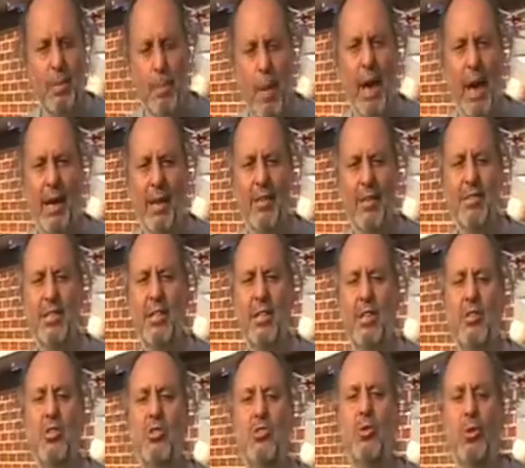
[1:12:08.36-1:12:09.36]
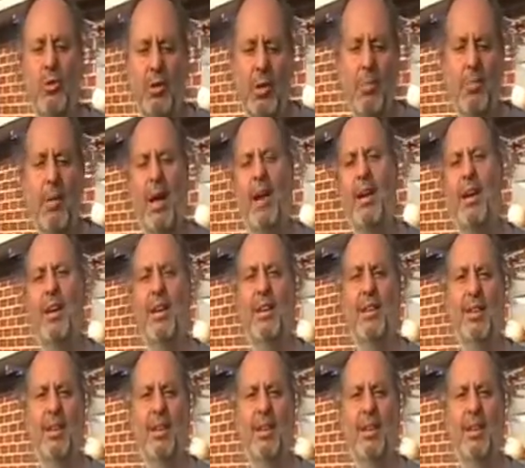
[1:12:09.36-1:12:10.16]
back at us in a distorted manner.